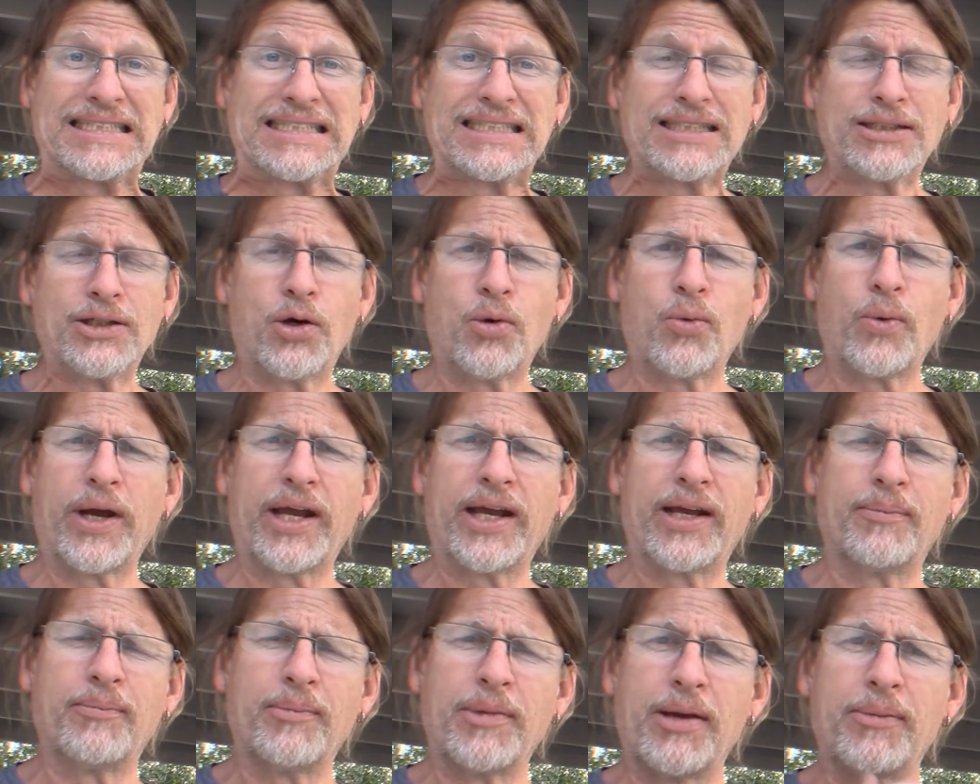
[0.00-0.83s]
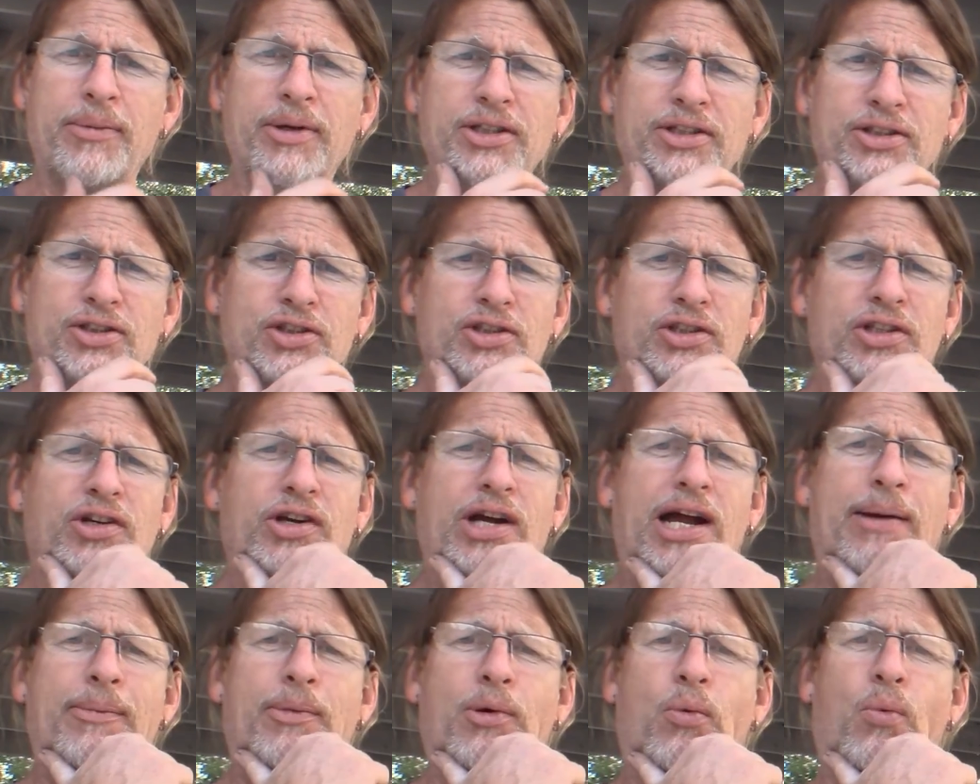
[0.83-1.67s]
Oh wait, maybe it should
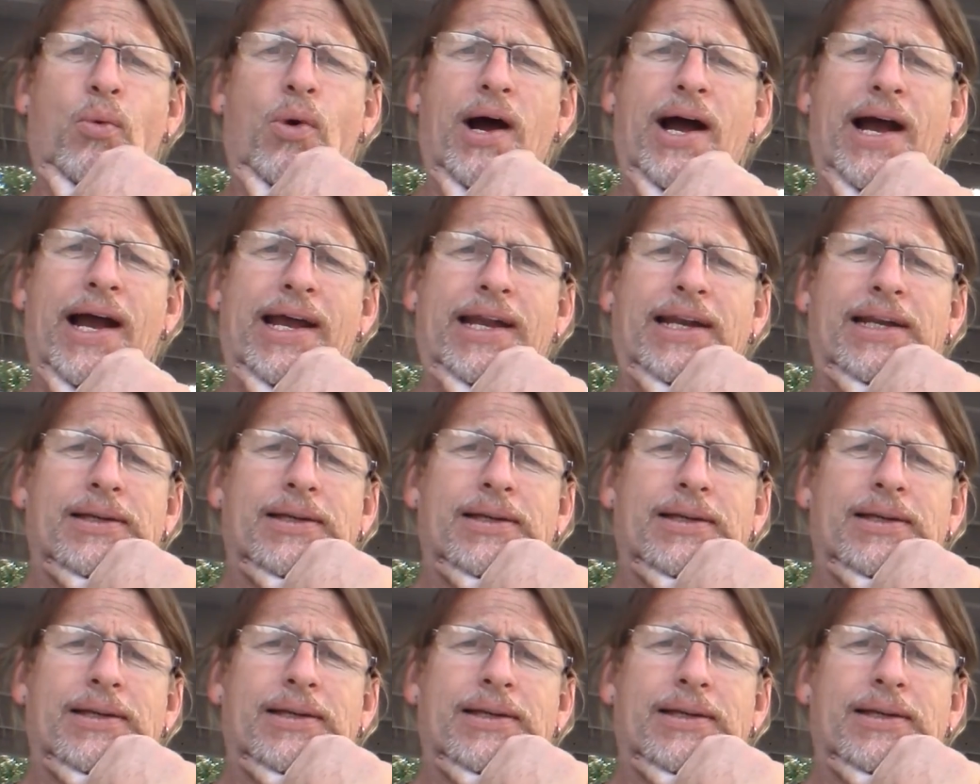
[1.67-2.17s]
grab a wine.